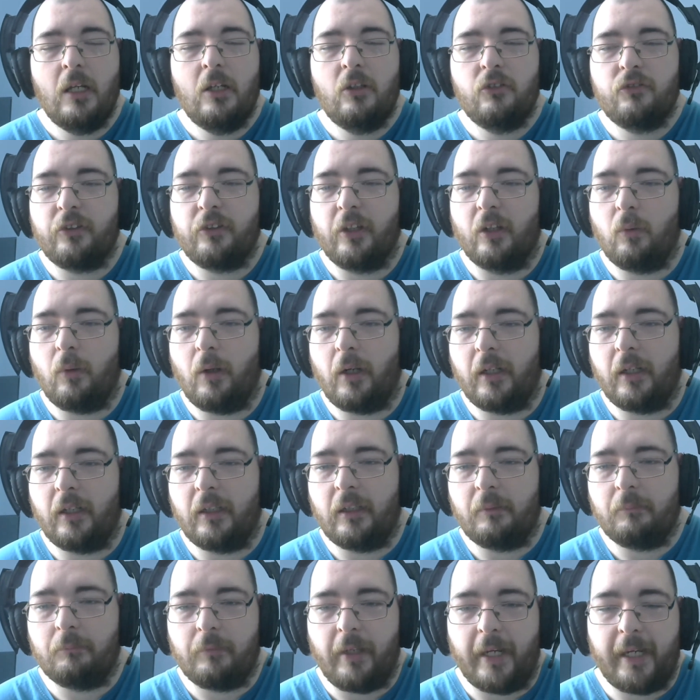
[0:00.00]
So
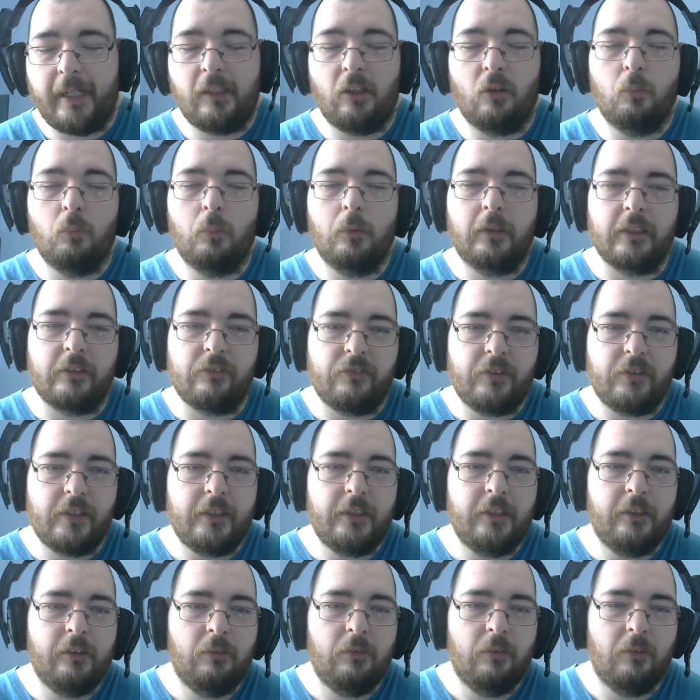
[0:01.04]
Halo will
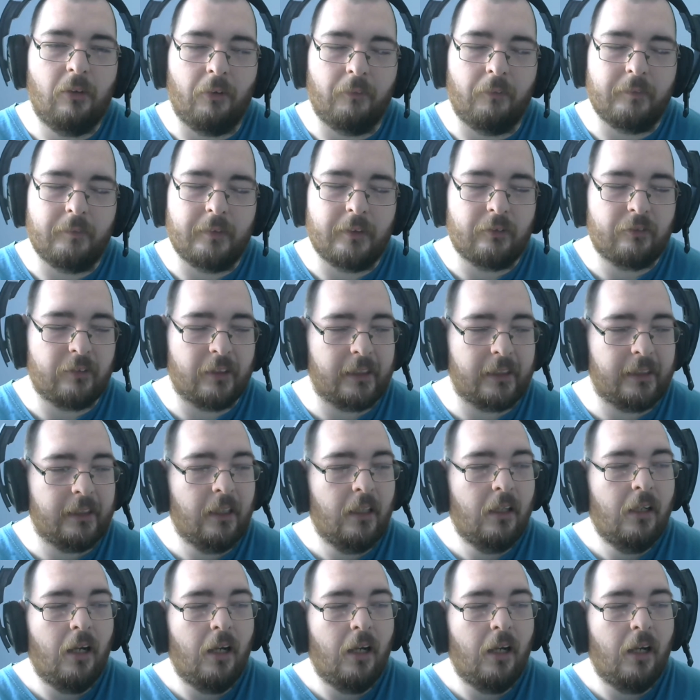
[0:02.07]
continue, obviously.